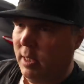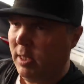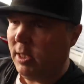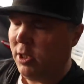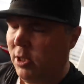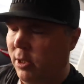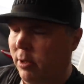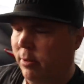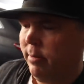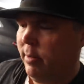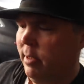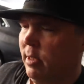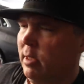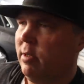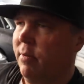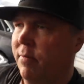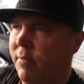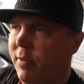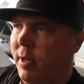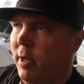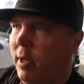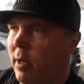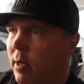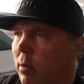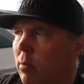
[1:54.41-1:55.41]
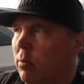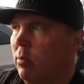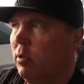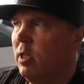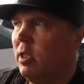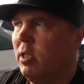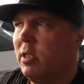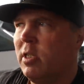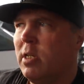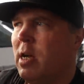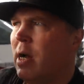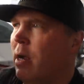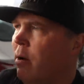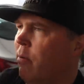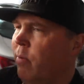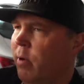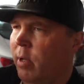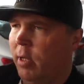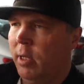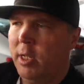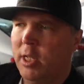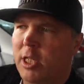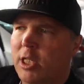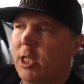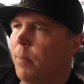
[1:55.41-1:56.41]
this series of videos is not
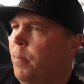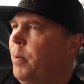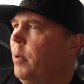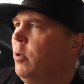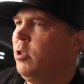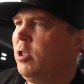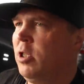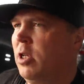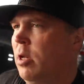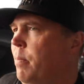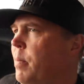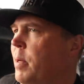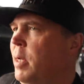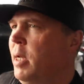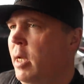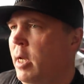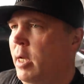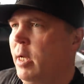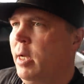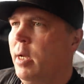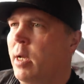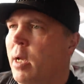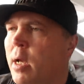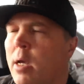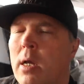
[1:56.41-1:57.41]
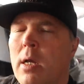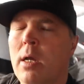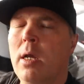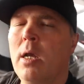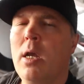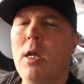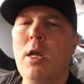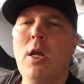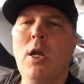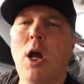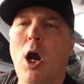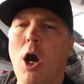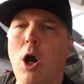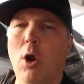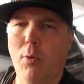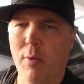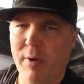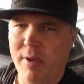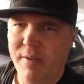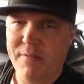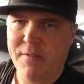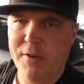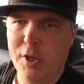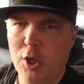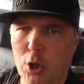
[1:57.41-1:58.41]
really supposed to be a
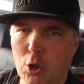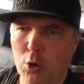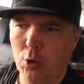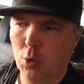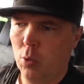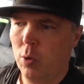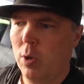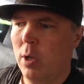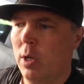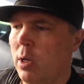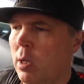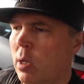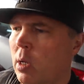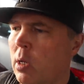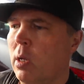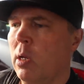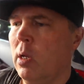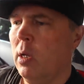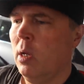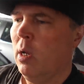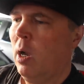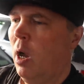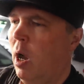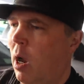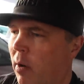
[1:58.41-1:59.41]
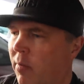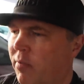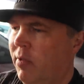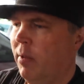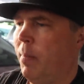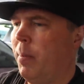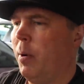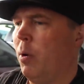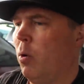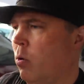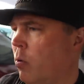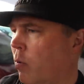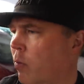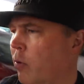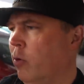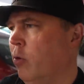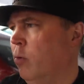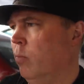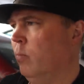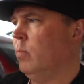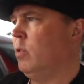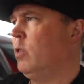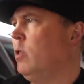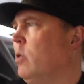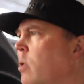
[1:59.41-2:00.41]
review of the poker
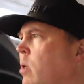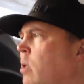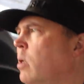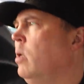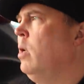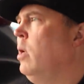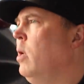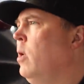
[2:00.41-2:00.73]
rooms.